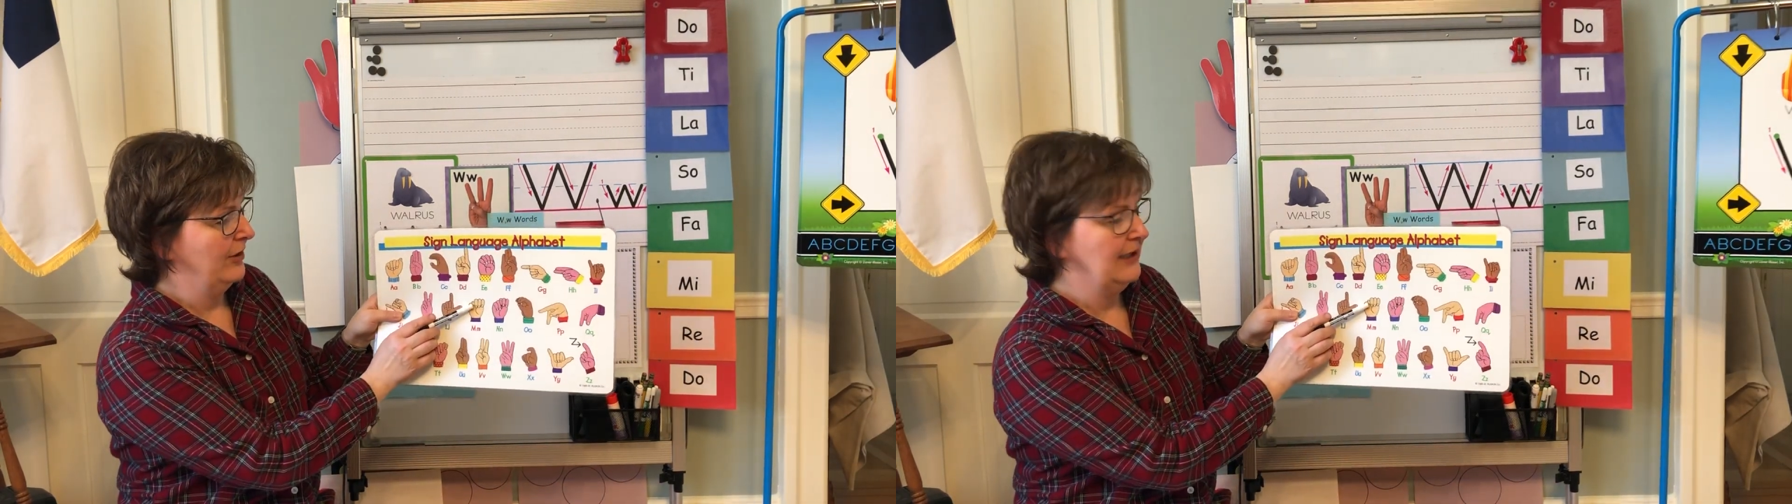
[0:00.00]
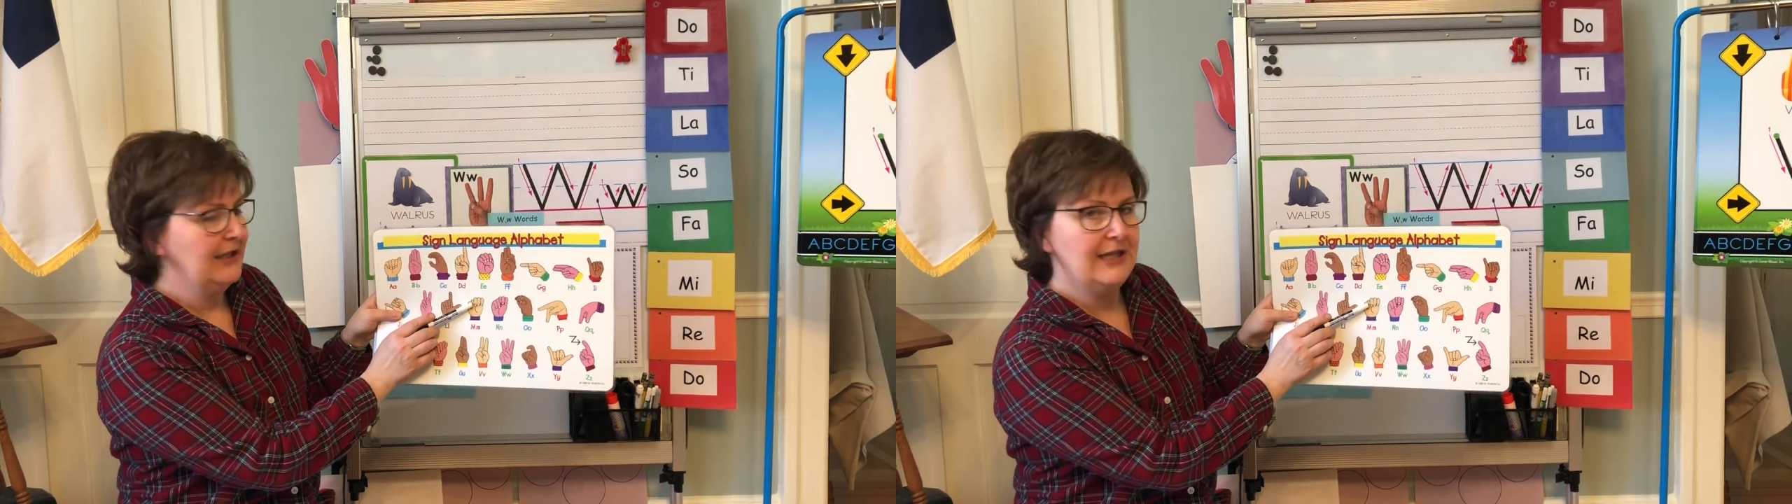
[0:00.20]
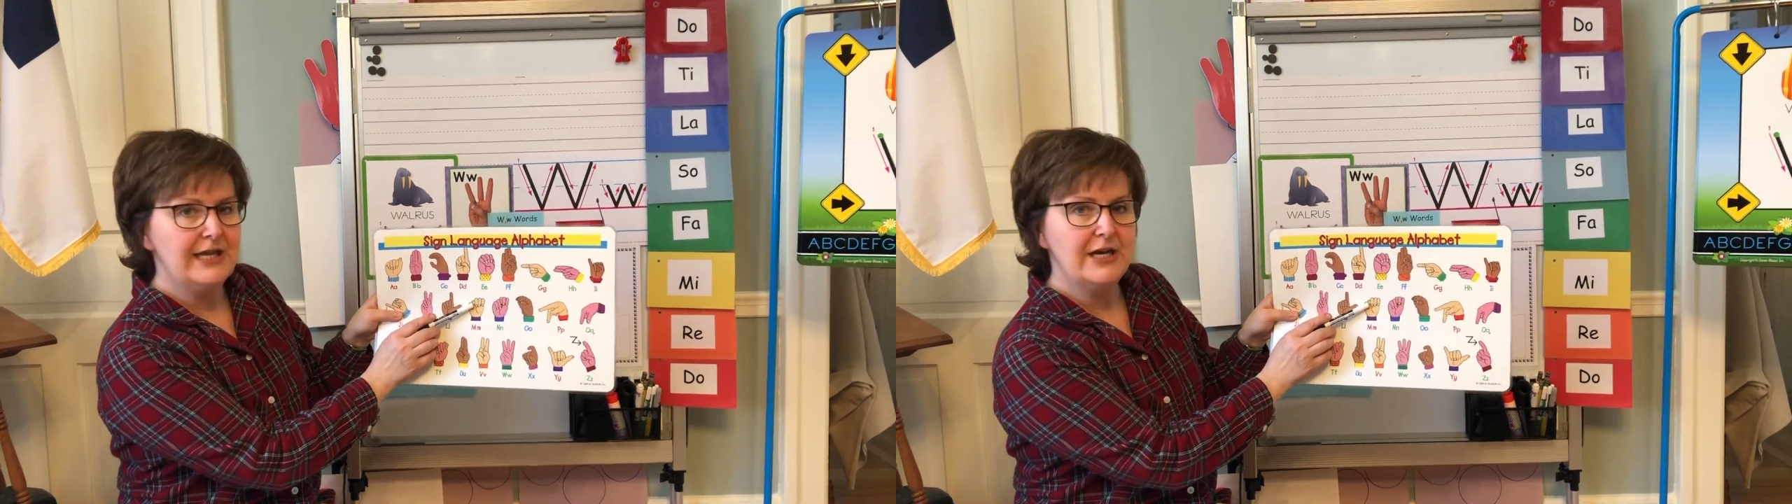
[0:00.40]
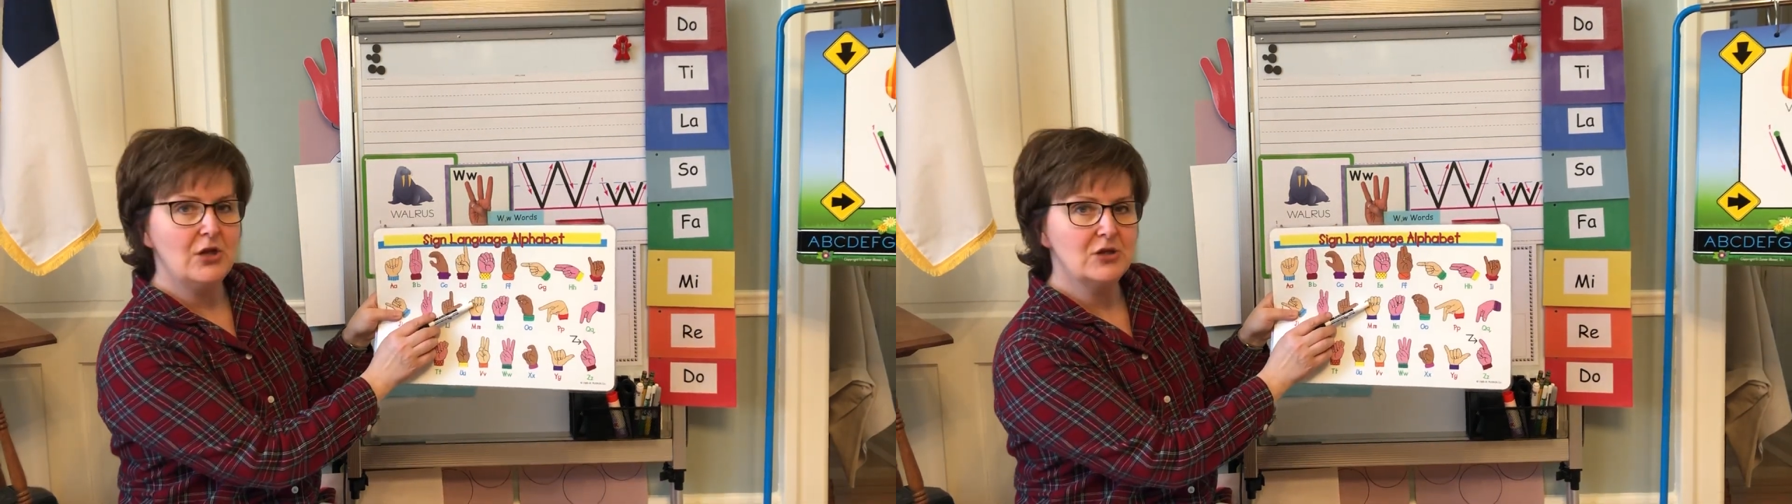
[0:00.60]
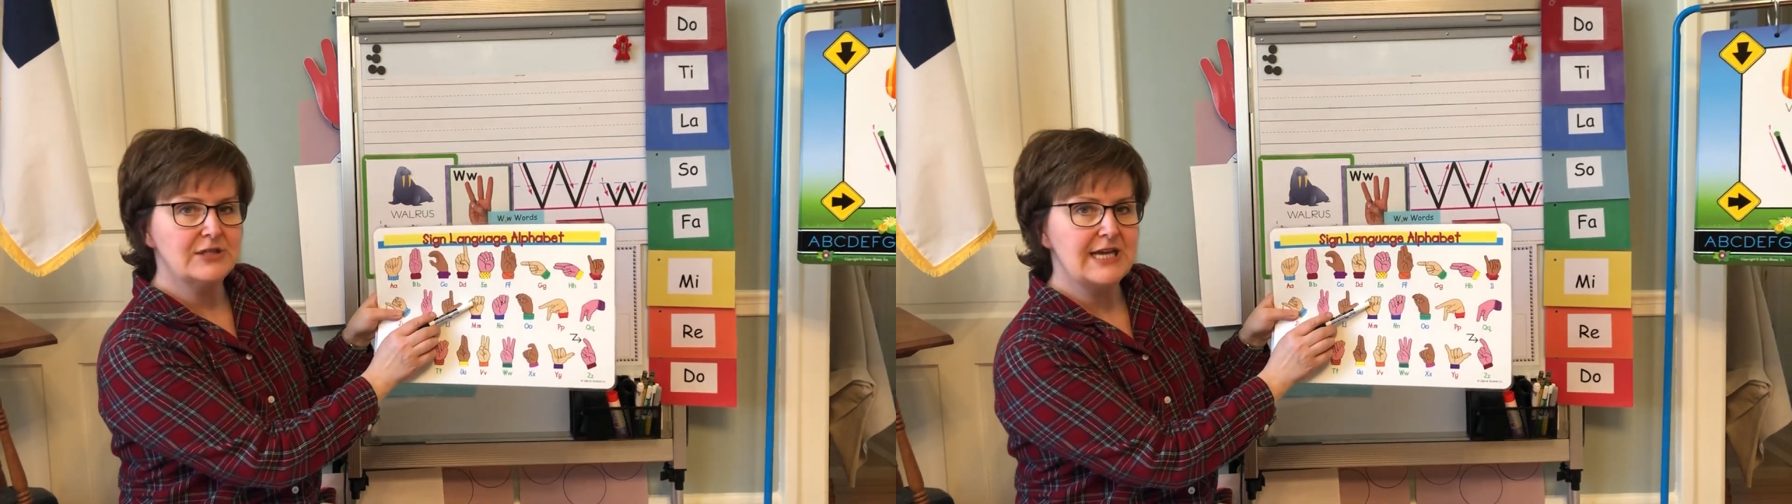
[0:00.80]

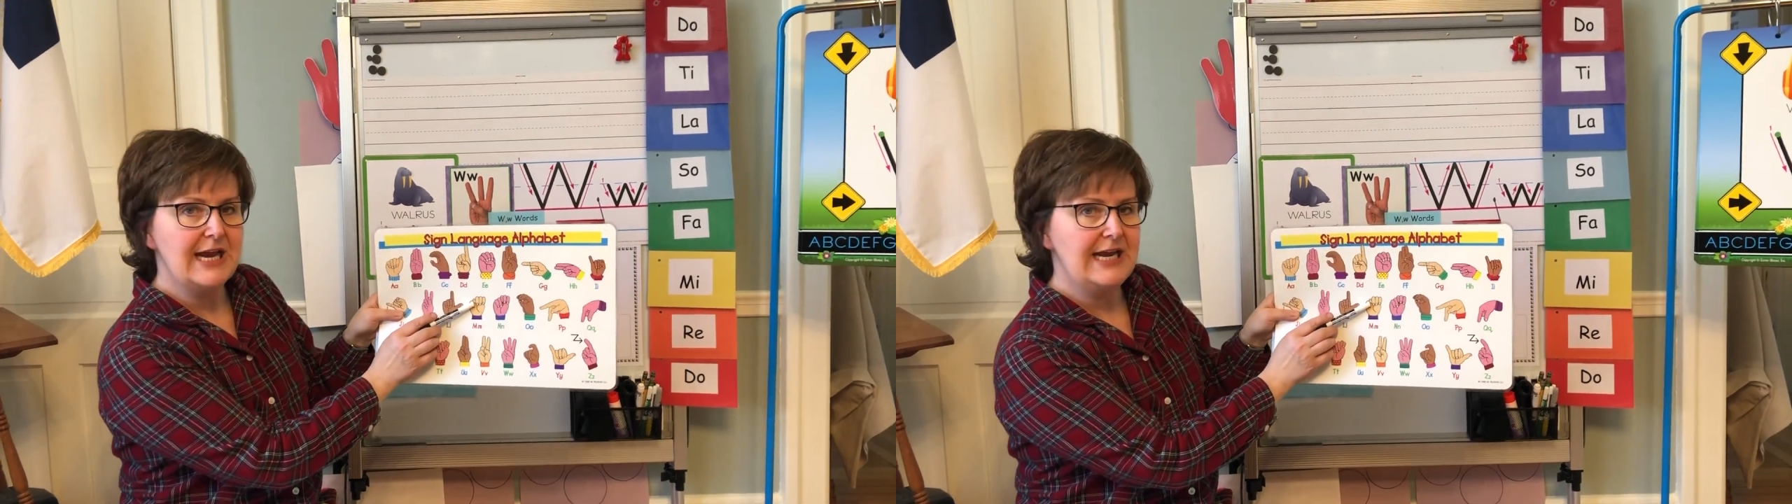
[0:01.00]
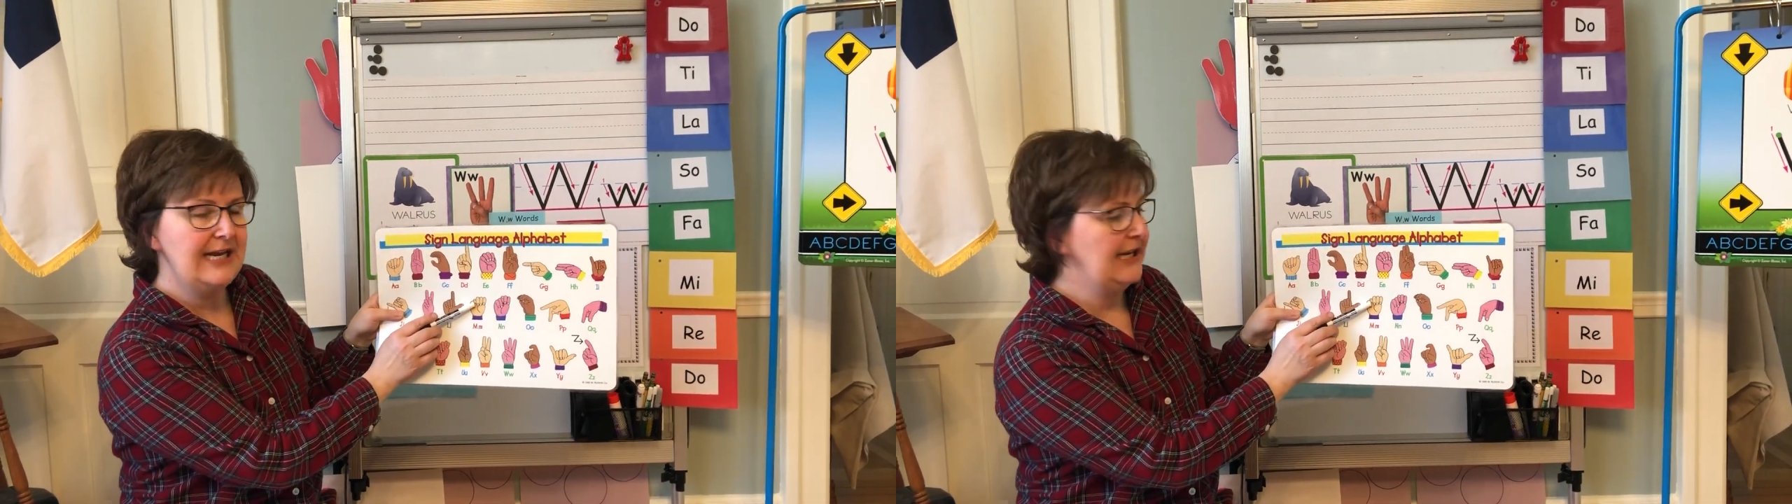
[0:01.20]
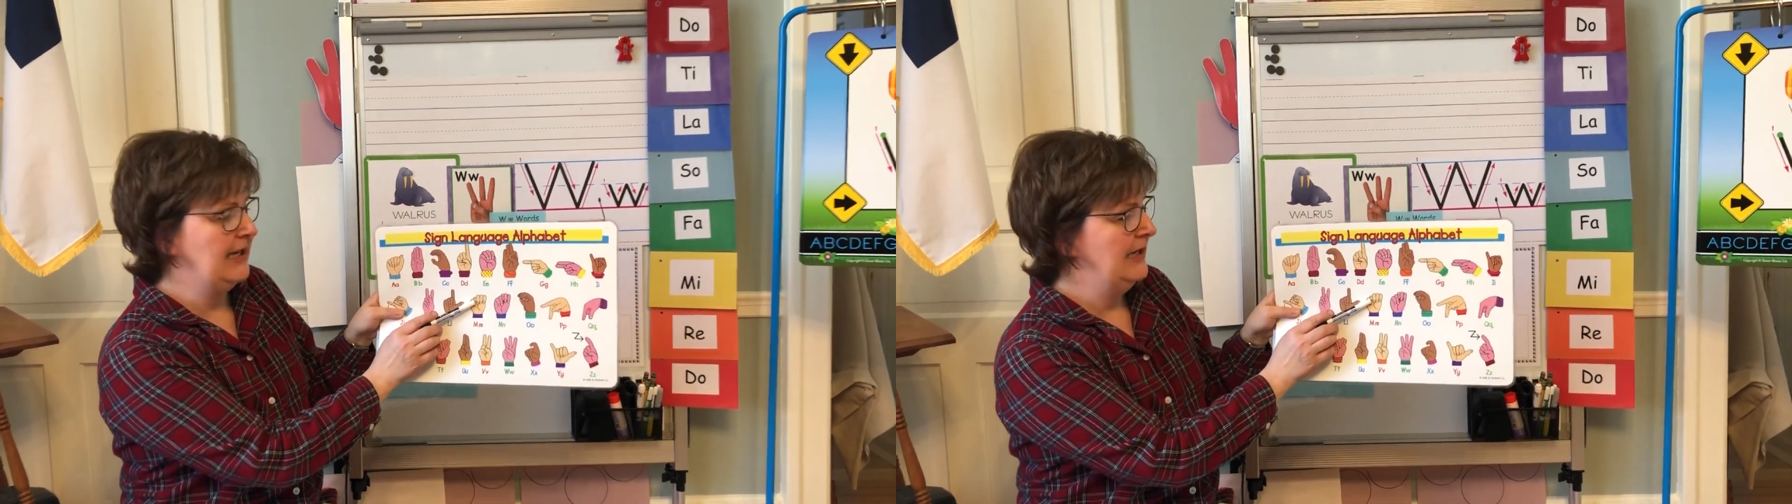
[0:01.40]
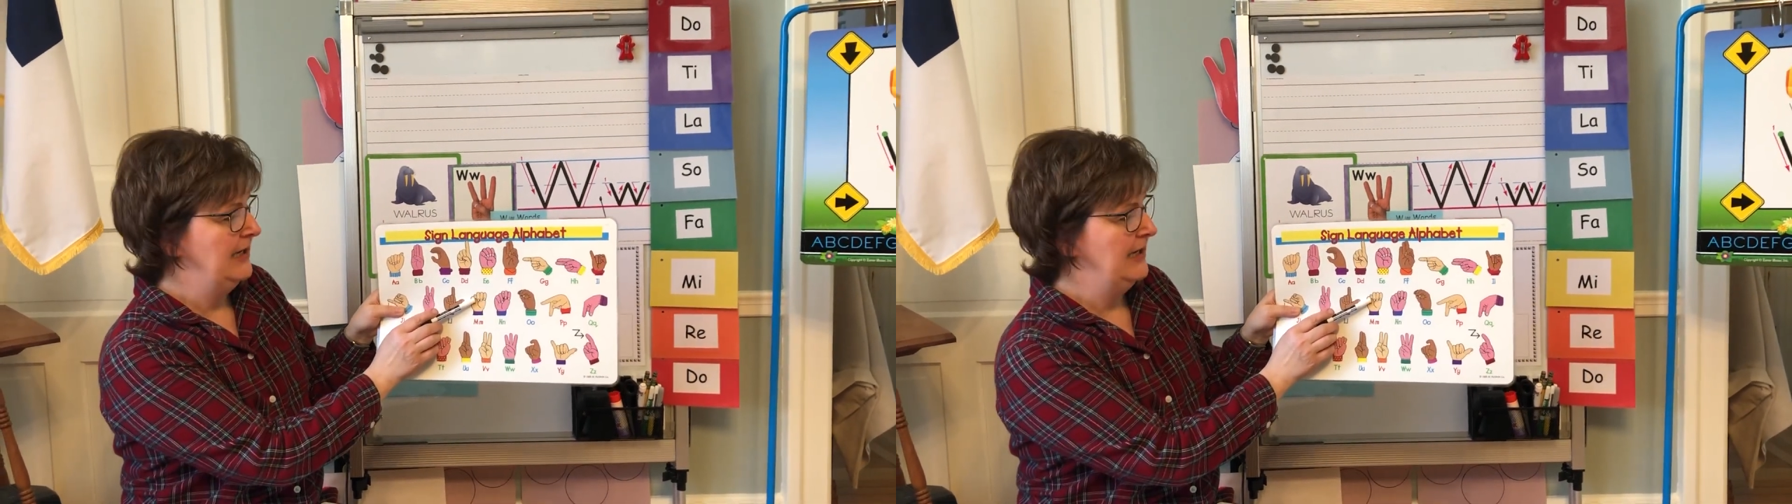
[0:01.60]
little tiny